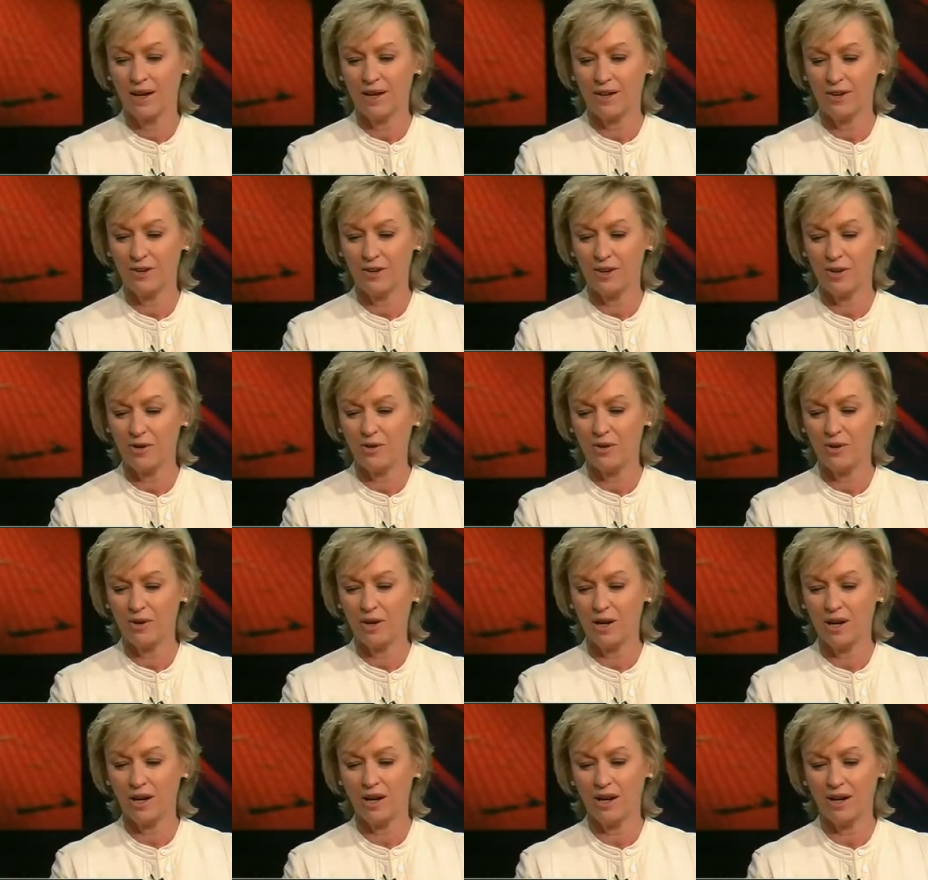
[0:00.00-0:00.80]
you
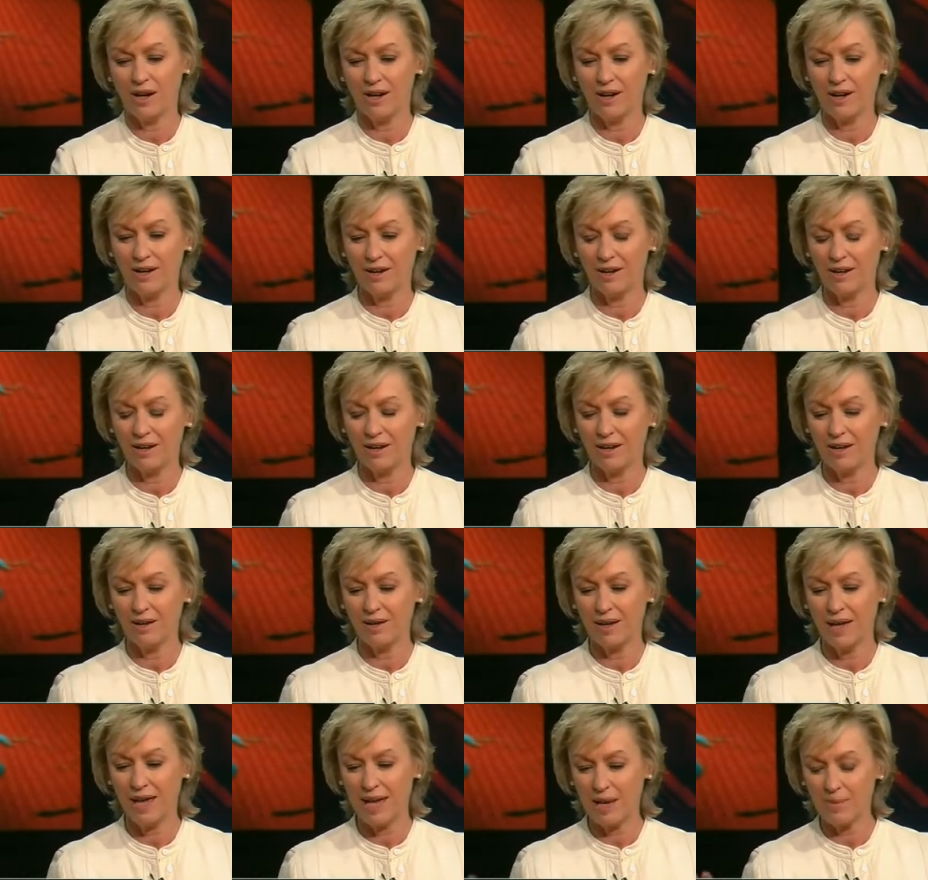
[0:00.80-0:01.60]
know,
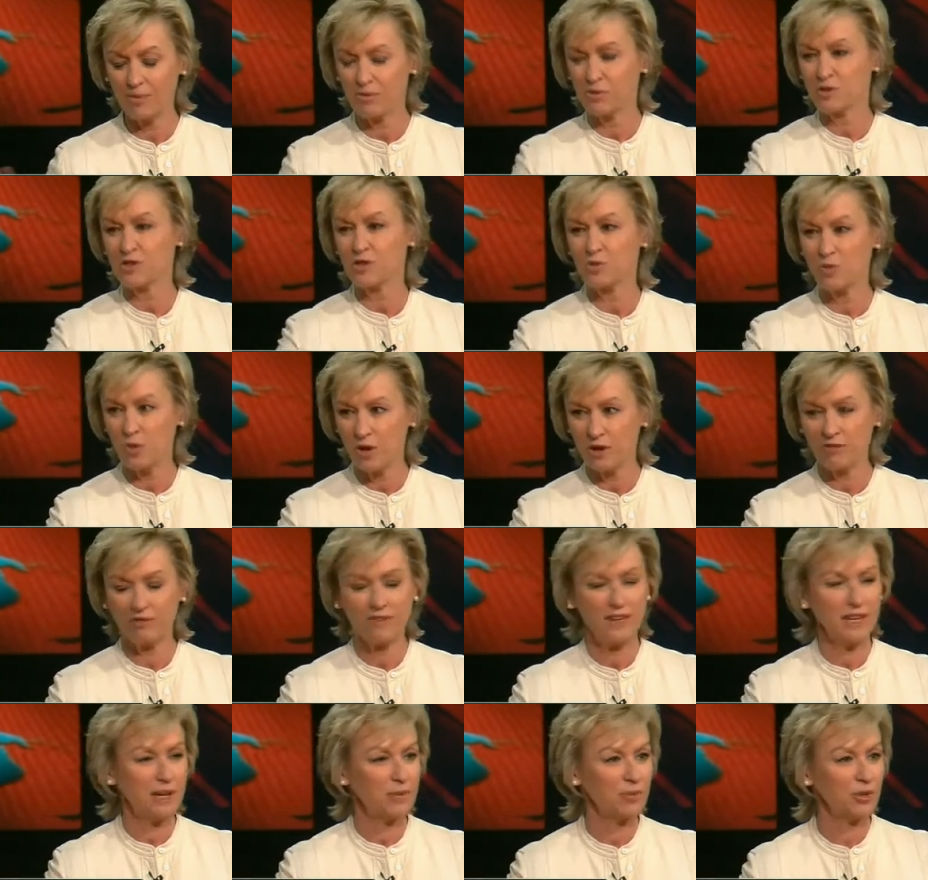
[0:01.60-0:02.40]
able to work
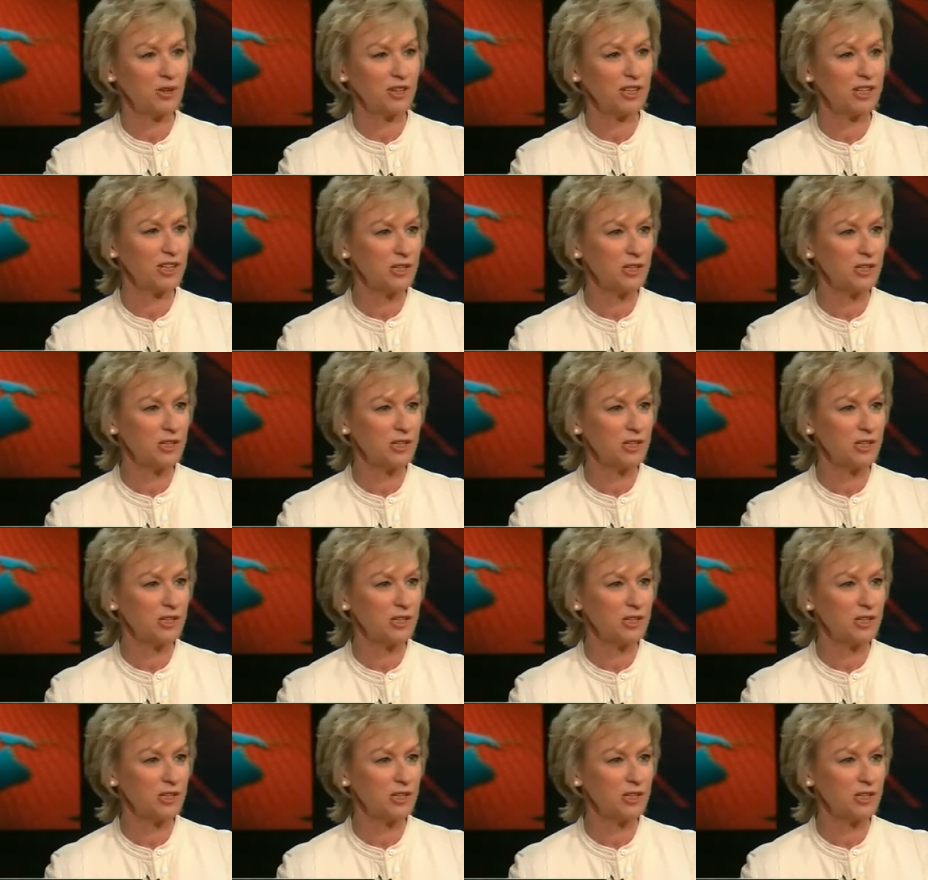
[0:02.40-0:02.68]
for him on a